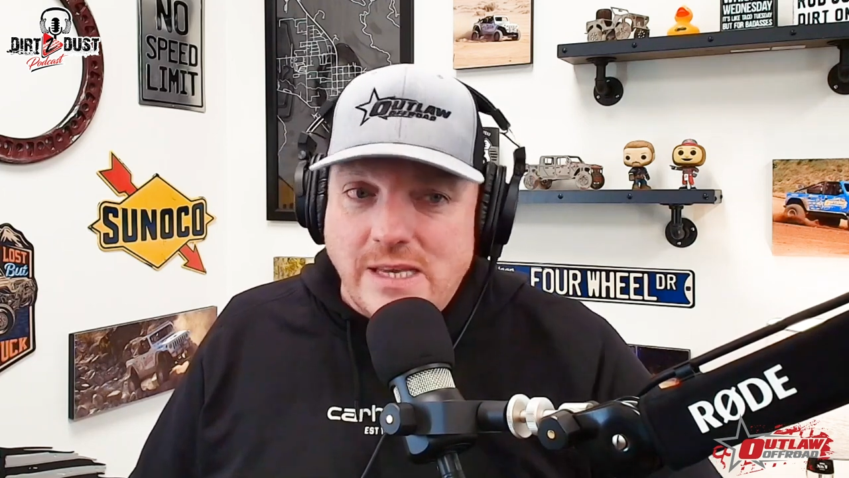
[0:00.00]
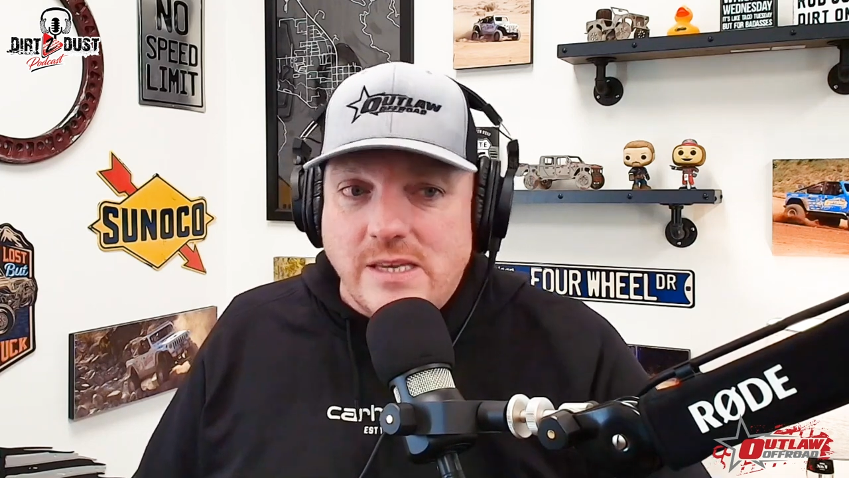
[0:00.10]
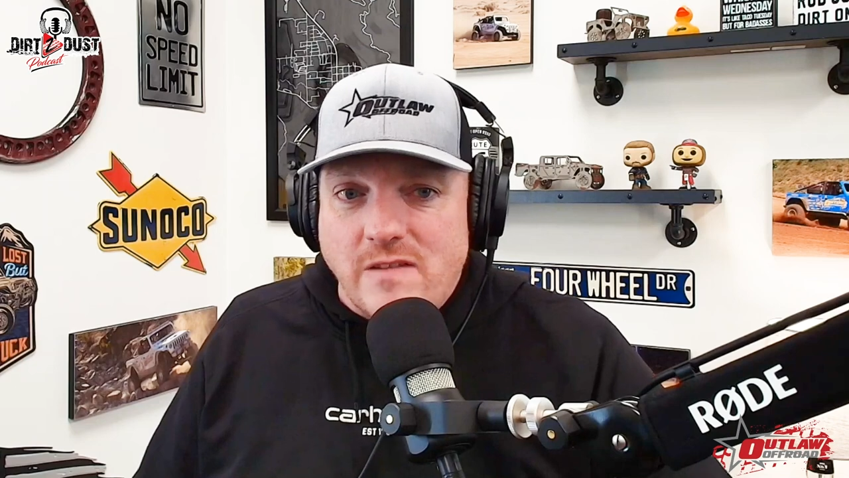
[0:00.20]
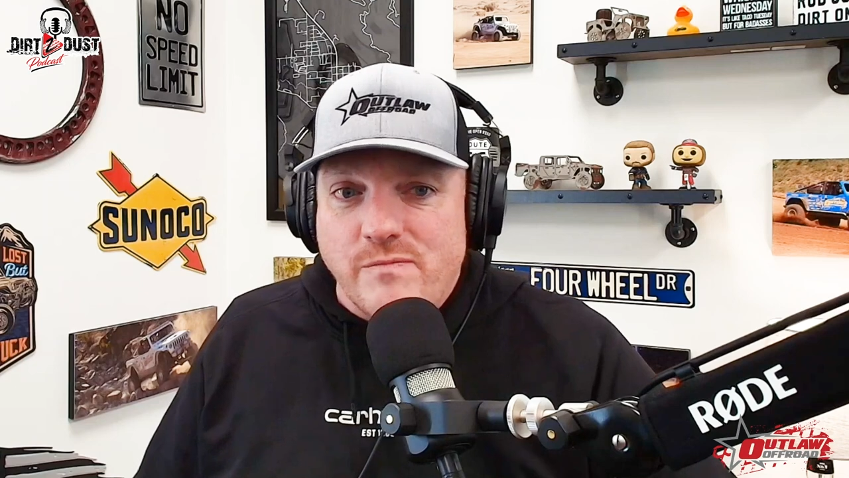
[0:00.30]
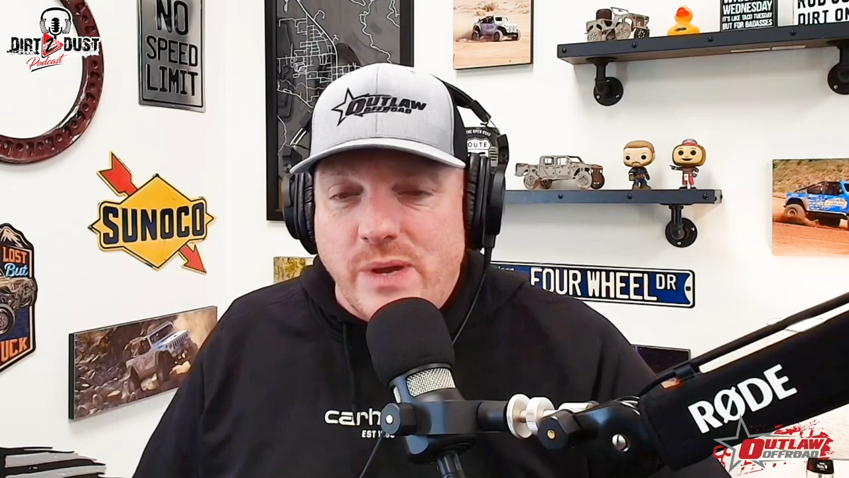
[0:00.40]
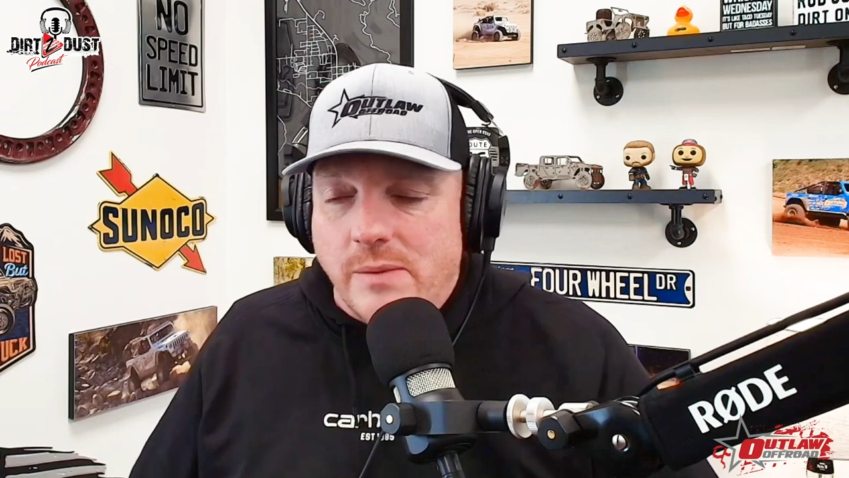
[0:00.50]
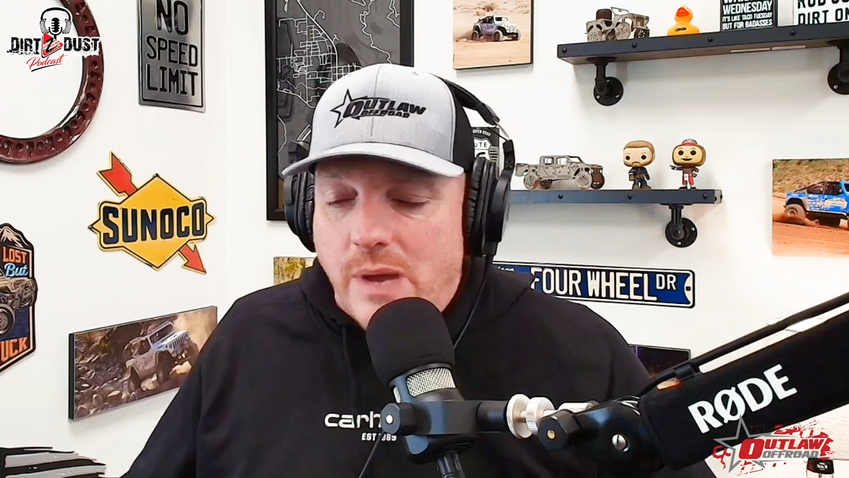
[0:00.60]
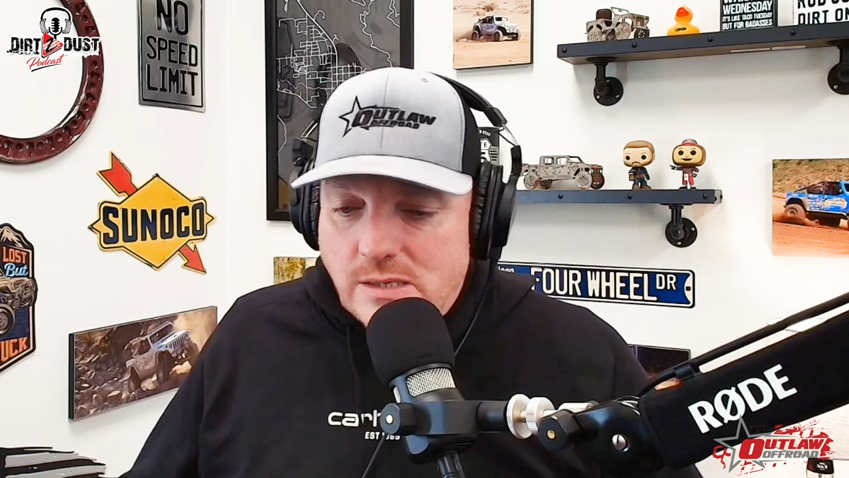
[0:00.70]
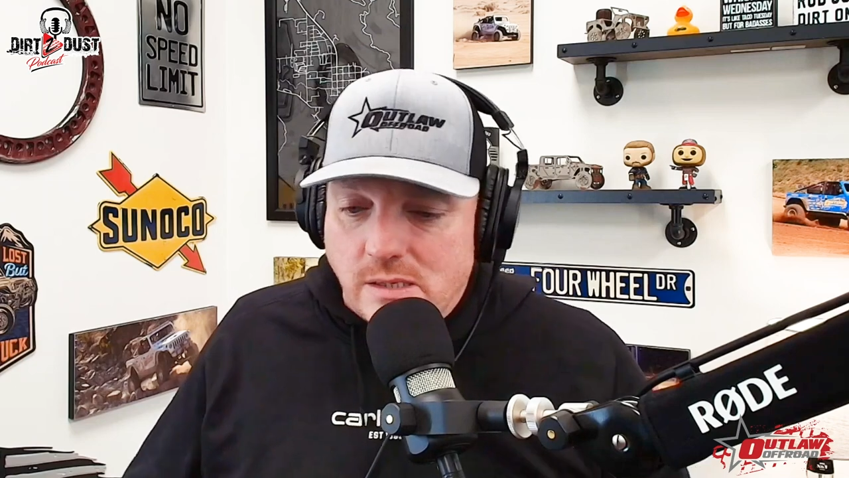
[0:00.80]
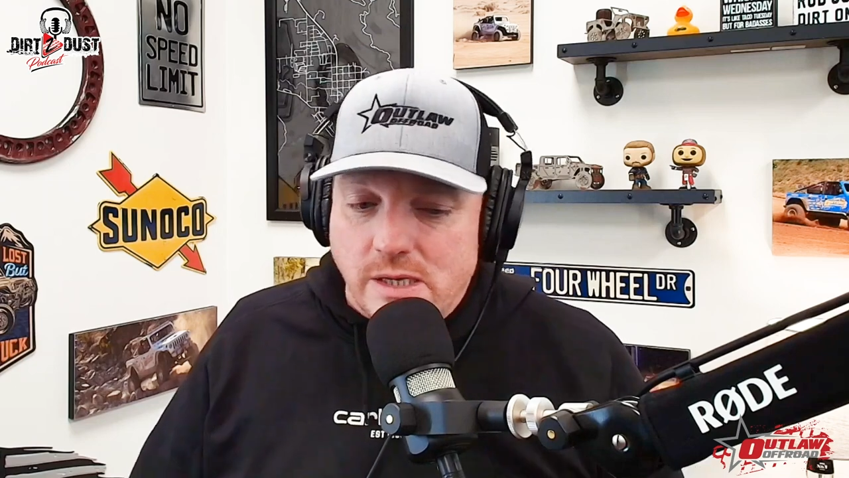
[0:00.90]
E-save being
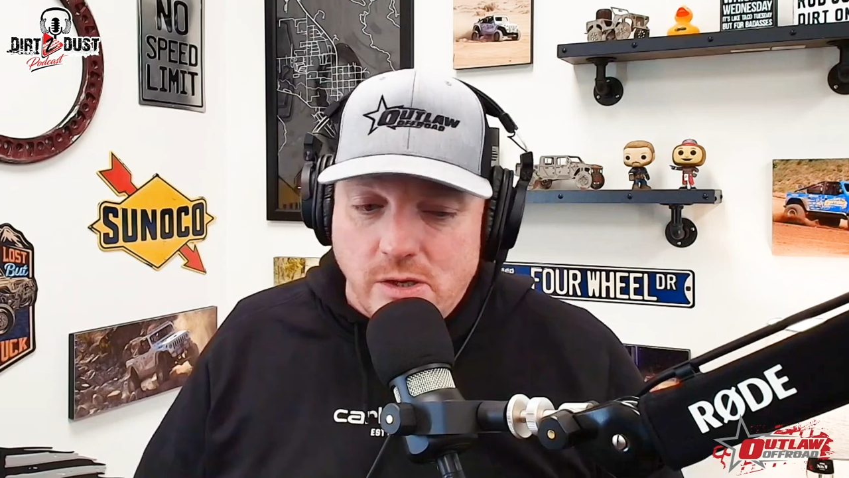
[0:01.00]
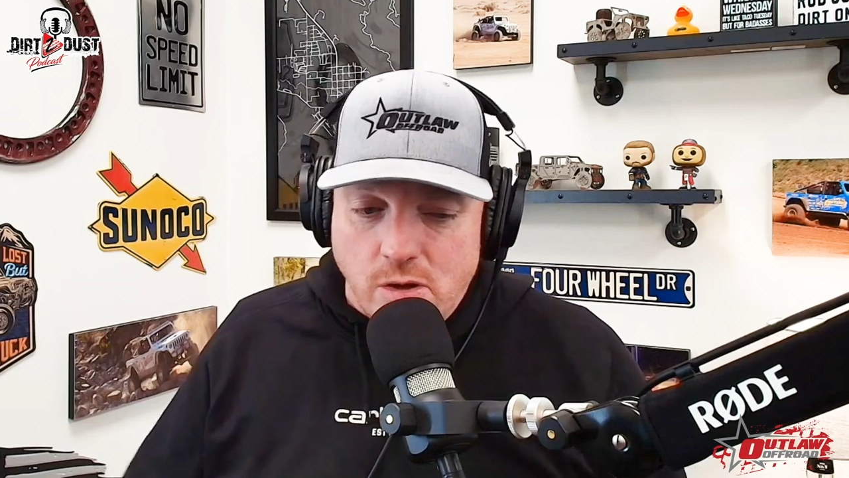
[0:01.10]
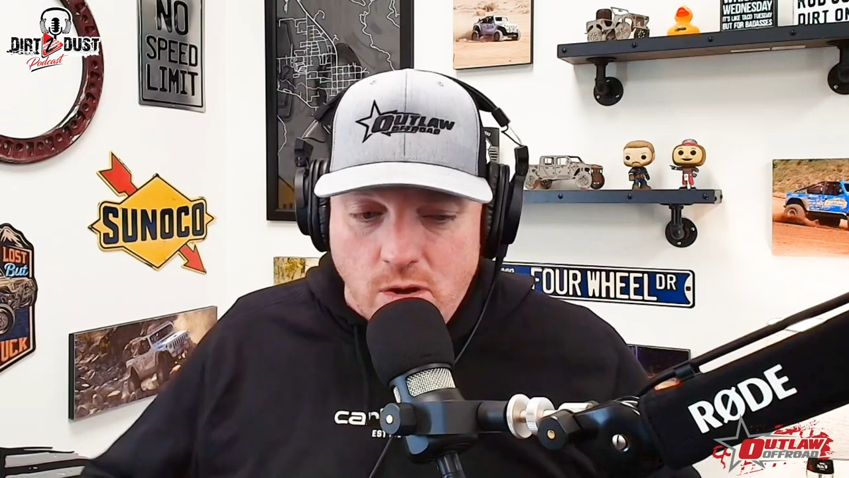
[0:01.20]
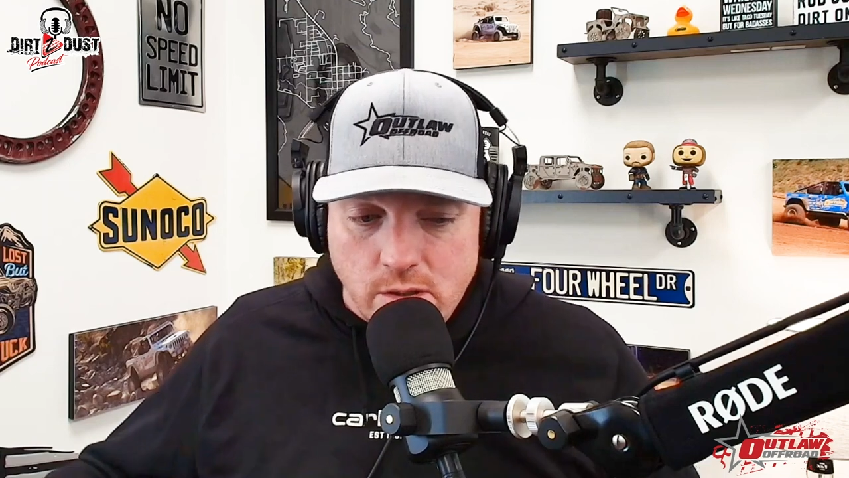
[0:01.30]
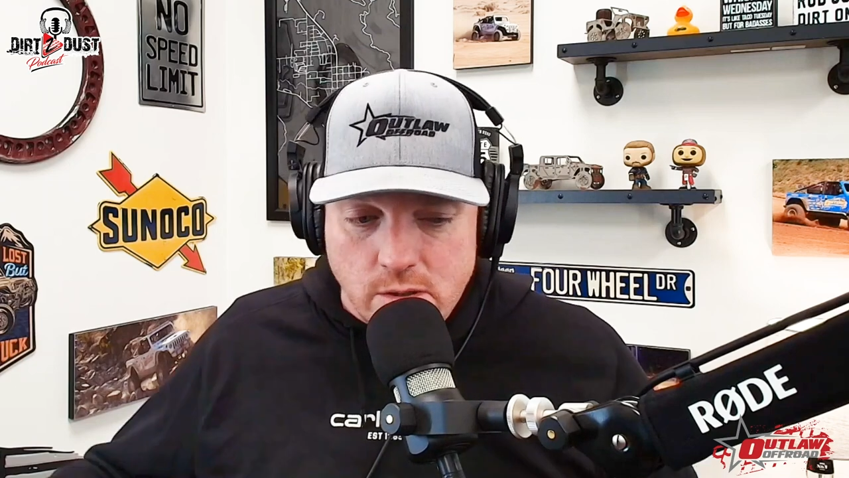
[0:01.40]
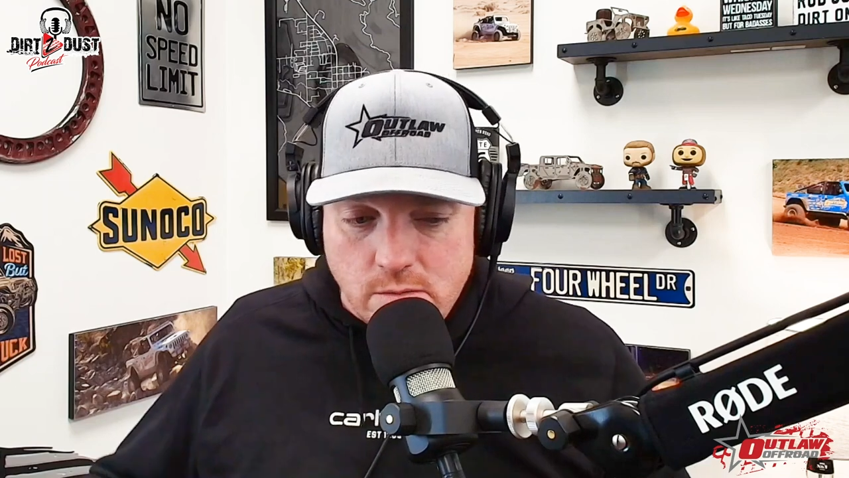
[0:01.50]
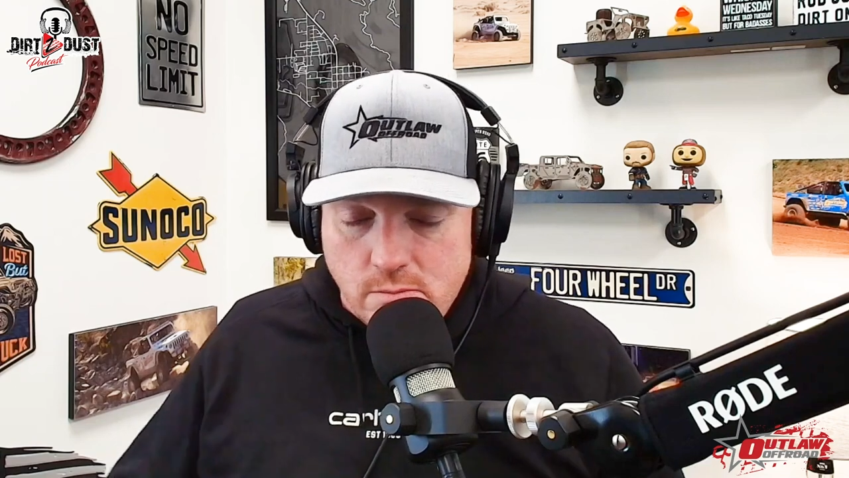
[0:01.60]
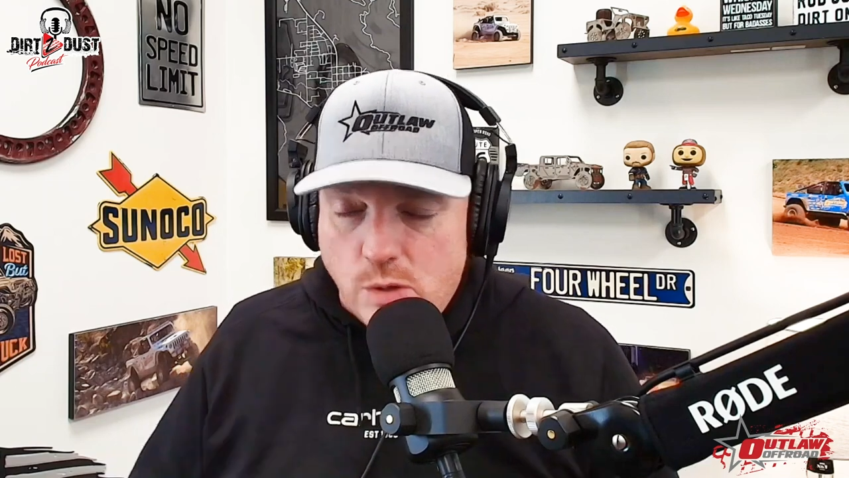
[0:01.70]
basically you're on